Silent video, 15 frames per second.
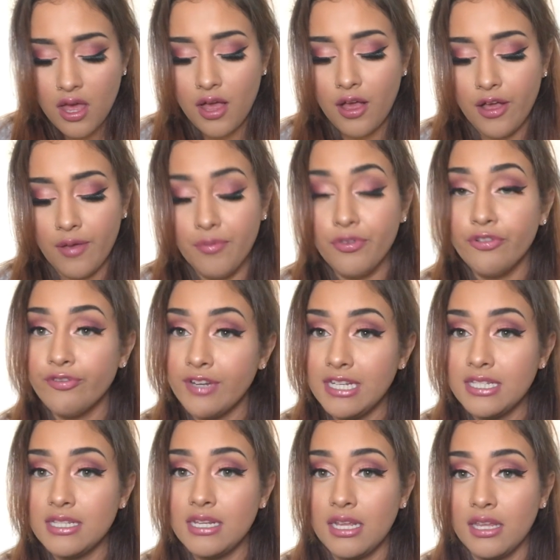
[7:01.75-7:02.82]
The
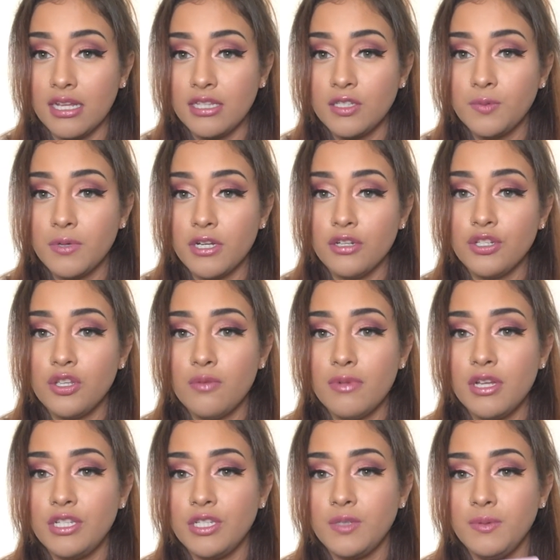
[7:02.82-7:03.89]
reason that I like this planner so
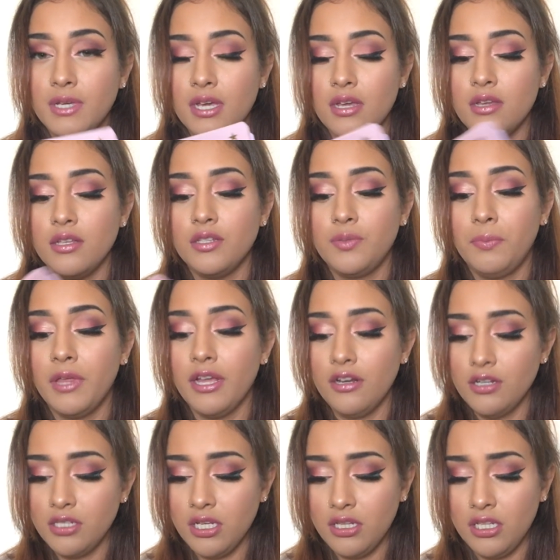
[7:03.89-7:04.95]
much is because
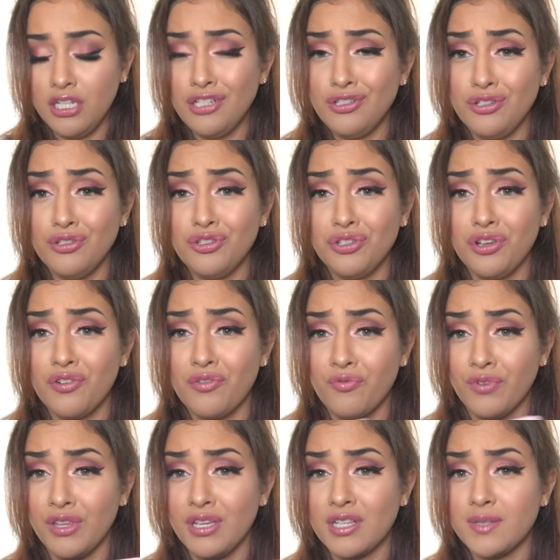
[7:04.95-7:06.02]
planners like these usually are
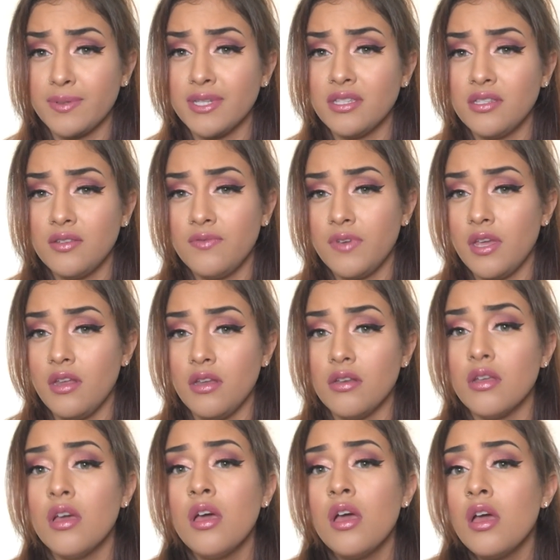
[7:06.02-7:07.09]
really expensive, and